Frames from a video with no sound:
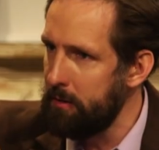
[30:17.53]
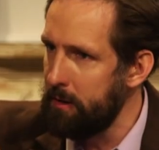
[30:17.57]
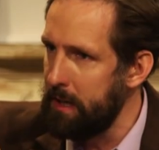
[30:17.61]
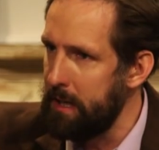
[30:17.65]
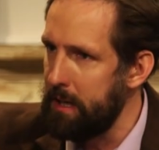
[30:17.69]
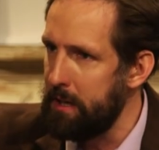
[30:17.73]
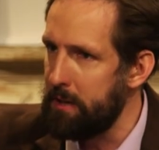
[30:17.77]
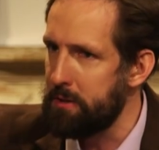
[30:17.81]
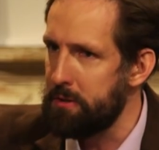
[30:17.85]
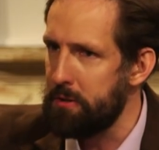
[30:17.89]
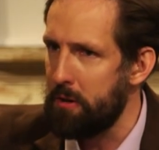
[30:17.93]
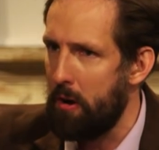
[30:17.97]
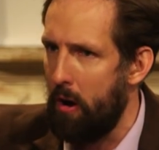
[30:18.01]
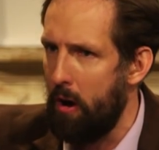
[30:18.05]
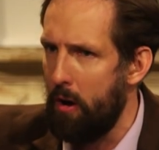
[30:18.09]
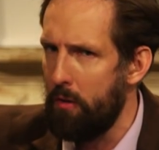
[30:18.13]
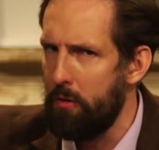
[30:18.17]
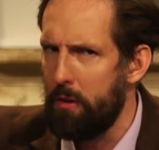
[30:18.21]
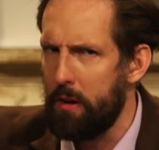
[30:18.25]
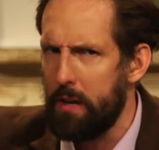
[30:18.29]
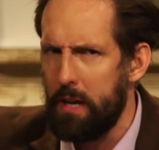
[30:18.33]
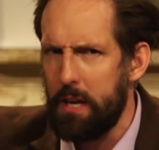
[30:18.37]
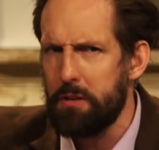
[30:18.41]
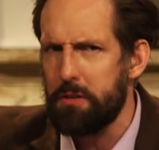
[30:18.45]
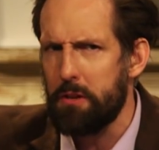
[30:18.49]
He's on
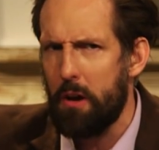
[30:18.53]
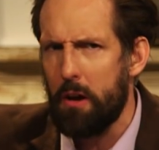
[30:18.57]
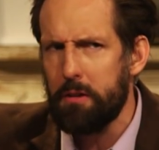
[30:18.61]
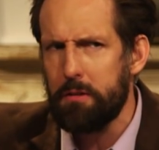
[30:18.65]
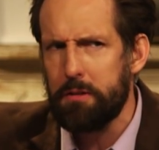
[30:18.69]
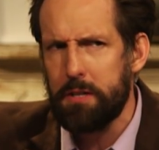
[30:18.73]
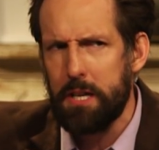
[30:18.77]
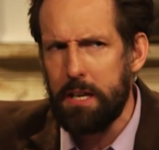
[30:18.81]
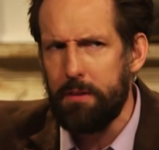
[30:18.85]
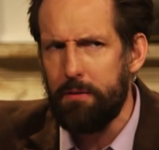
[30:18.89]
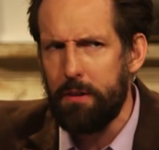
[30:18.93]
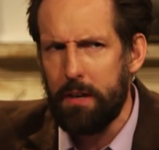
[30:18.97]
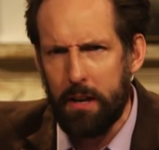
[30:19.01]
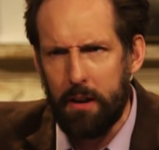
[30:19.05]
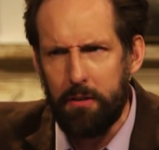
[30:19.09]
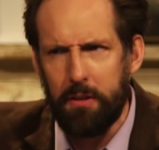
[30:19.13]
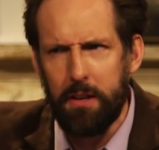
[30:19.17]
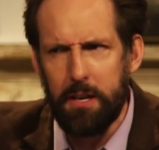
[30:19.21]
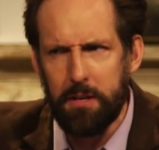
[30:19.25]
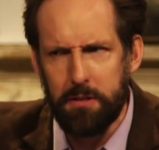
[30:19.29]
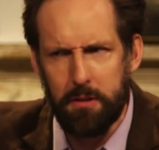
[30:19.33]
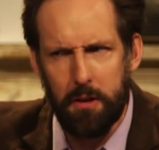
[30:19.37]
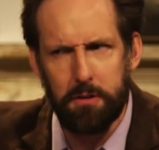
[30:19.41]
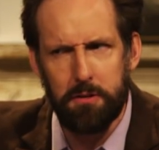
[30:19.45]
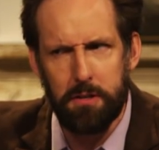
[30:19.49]
TV, and I think
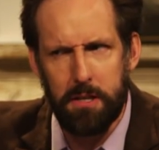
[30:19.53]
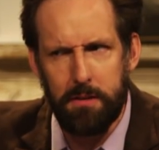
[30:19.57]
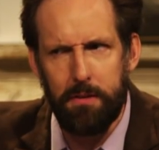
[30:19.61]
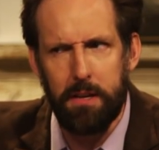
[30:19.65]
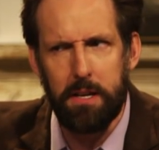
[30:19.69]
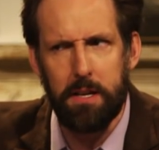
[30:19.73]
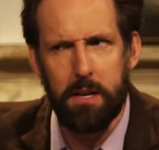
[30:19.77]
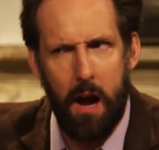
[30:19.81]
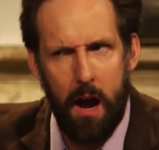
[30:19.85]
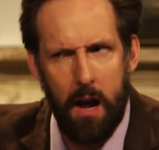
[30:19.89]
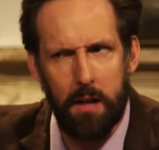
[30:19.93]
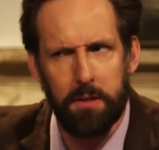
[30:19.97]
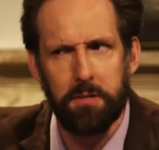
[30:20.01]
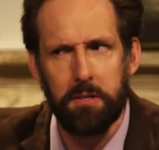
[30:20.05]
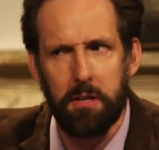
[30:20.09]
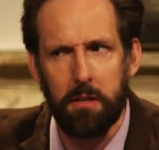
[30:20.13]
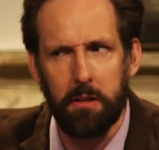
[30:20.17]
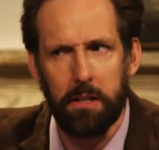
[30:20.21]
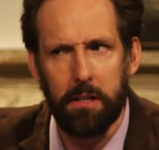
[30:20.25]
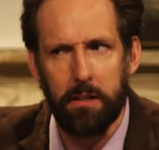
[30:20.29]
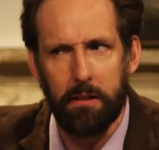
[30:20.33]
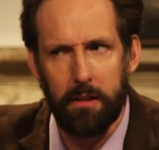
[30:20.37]
he's on TV constantly.